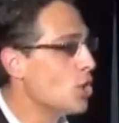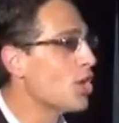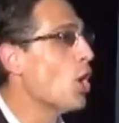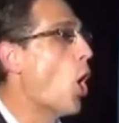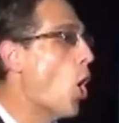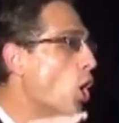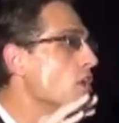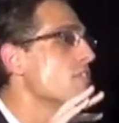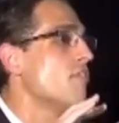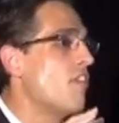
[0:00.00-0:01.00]
look at
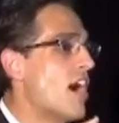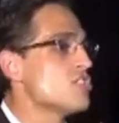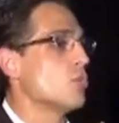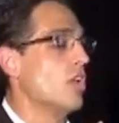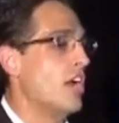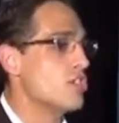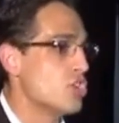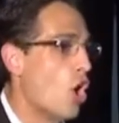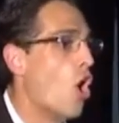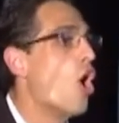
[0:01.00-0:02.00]
all of the fossil layers
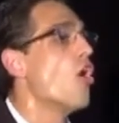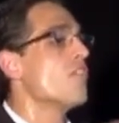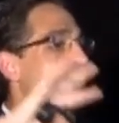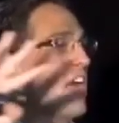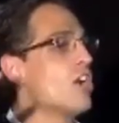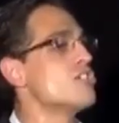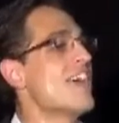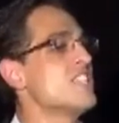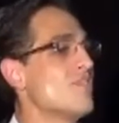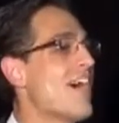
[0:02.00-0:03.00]
and all the layers
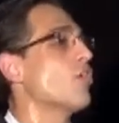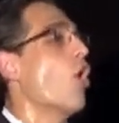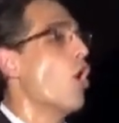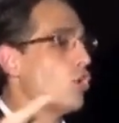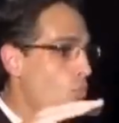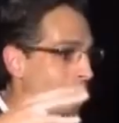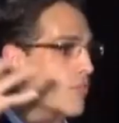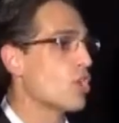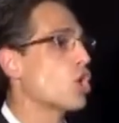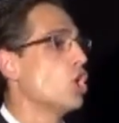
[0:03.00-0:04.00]
that is found all
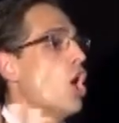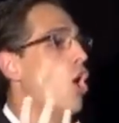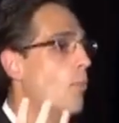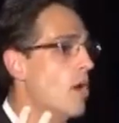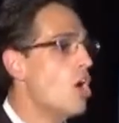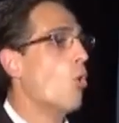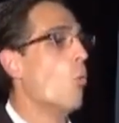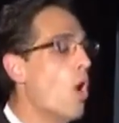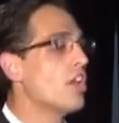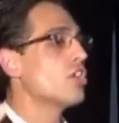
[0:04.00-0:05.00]
around the globe,
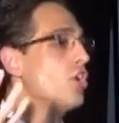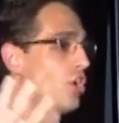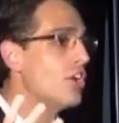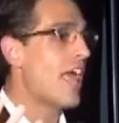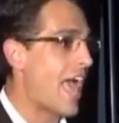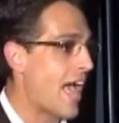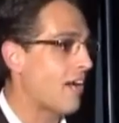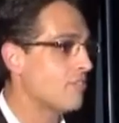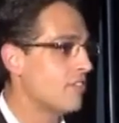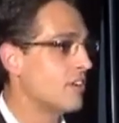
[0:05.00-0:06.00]
what could
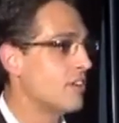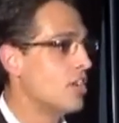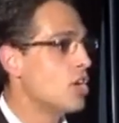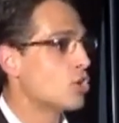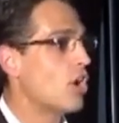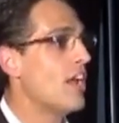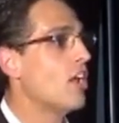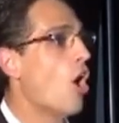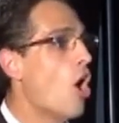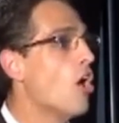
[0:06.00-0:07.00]
have created